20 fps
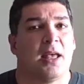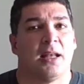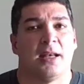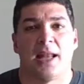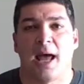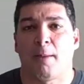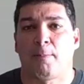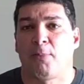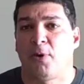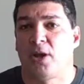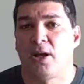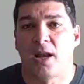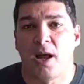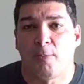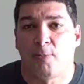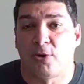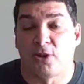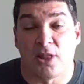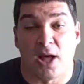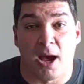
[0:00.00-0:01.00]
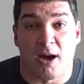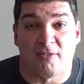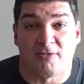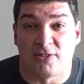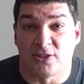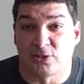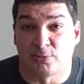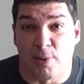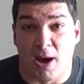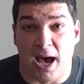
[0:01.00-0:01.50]
not putting up with
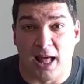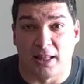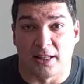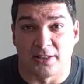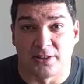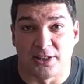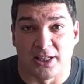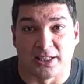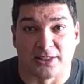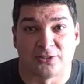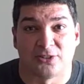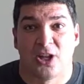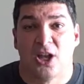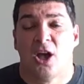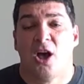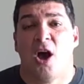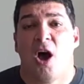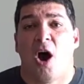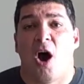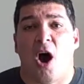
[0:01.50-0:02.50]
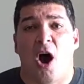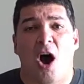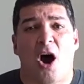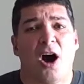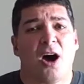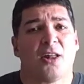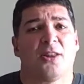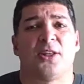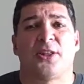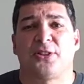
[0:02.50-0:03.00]
office politics.
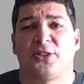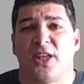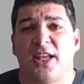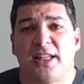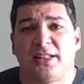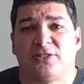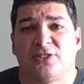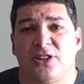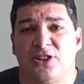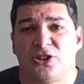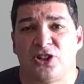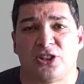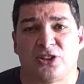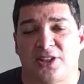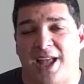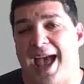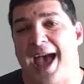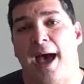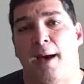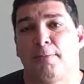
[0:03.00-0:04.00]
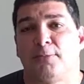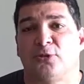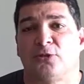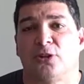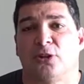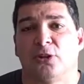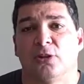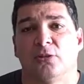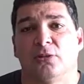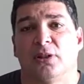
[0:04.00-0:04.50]
All the things that just
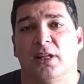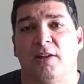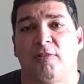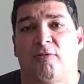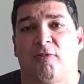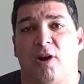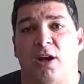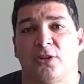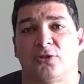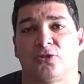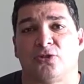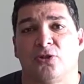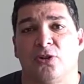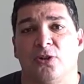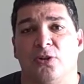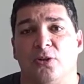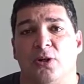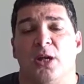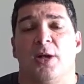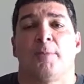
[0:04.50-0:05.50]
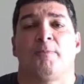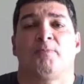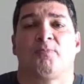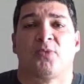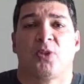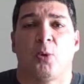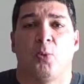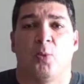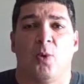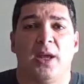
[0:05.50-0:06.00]
absolutely frustrate you,
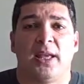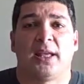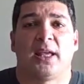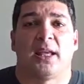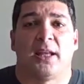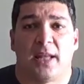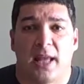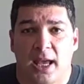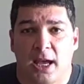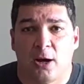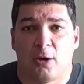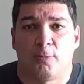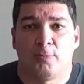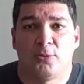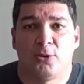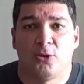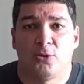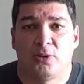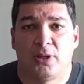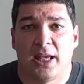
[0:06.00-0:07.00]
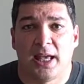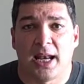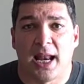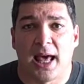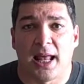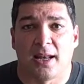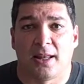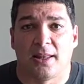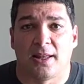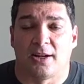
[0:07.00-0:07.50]
we can help you get
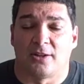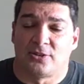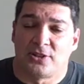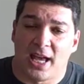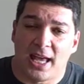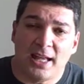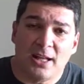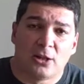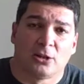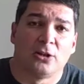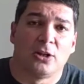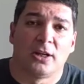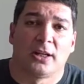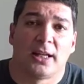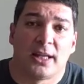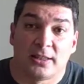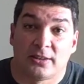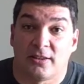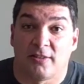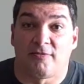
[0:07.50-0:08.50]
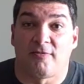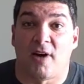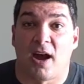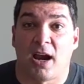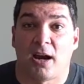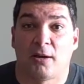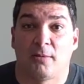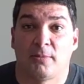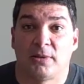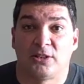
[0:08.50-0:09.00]
out of there. Take a look at
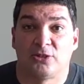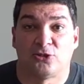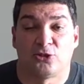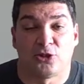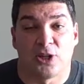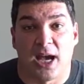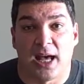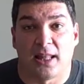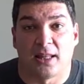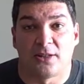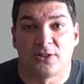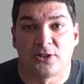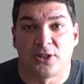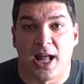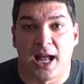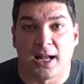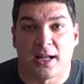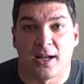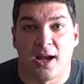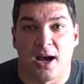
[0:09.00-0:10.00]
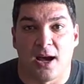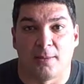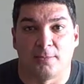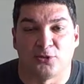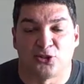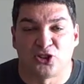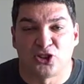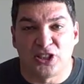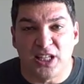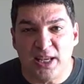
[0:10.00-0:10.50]
thefiremanschallenge.com.
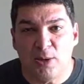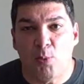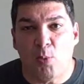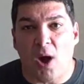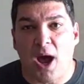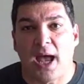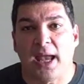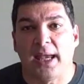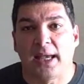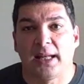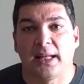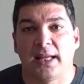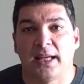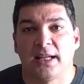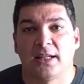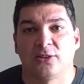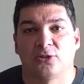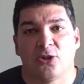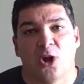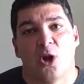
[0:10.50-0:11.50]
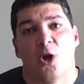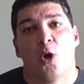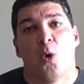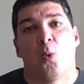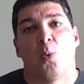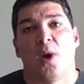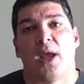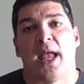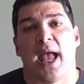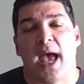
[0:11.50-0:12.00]
See why it is
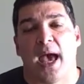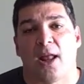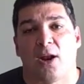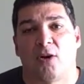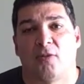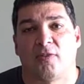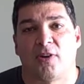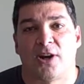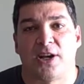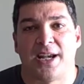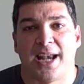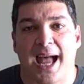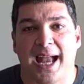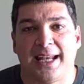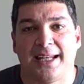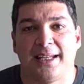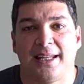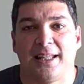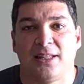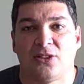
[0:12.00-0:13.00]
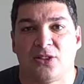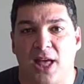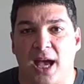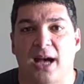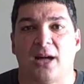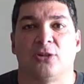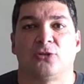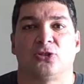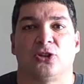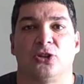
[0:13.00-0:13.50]
we had over
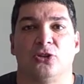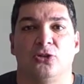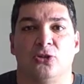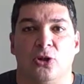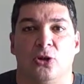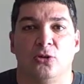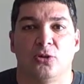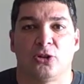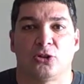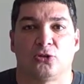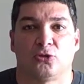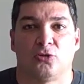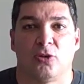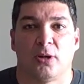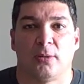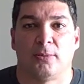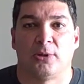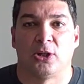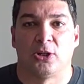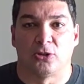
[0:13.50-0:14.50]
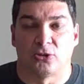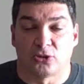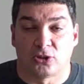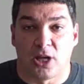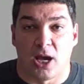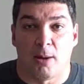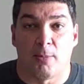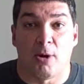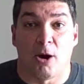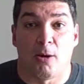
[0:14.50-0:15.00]
90,000 new distributors
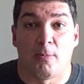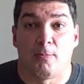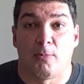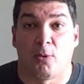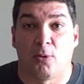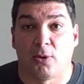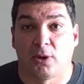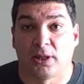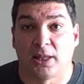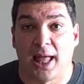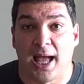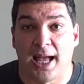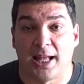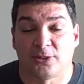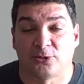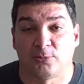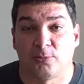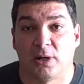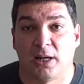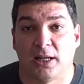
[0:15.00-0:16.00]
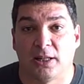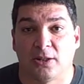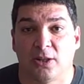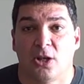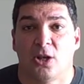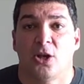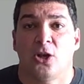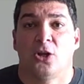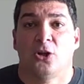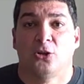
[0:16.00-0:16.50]
come on board last month.
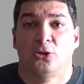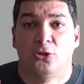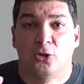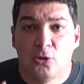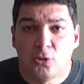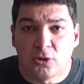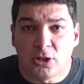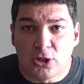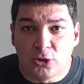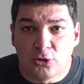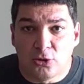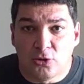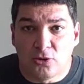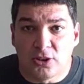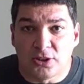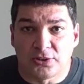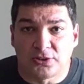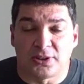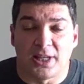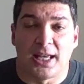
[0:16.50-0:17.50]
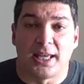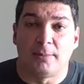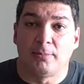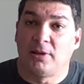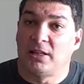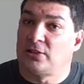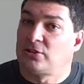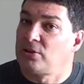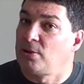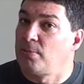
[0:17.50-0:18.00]
You can do the same,
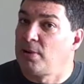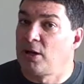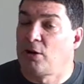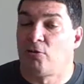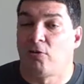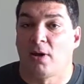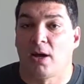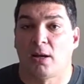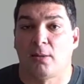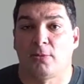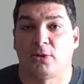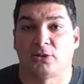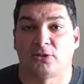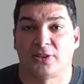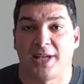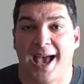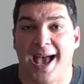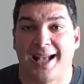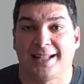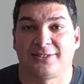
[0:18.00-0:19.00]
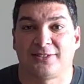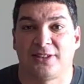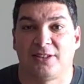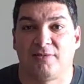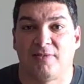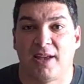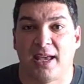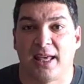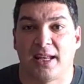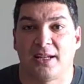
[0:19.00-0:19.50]
get some incredible tax
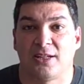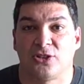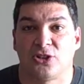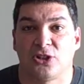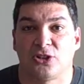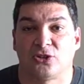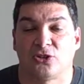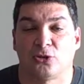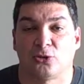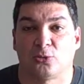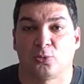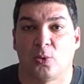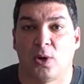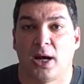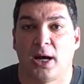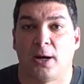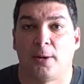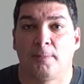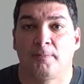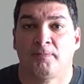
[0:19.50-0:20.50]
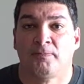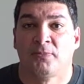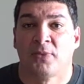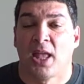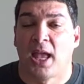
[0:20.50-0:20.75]
advantages as well.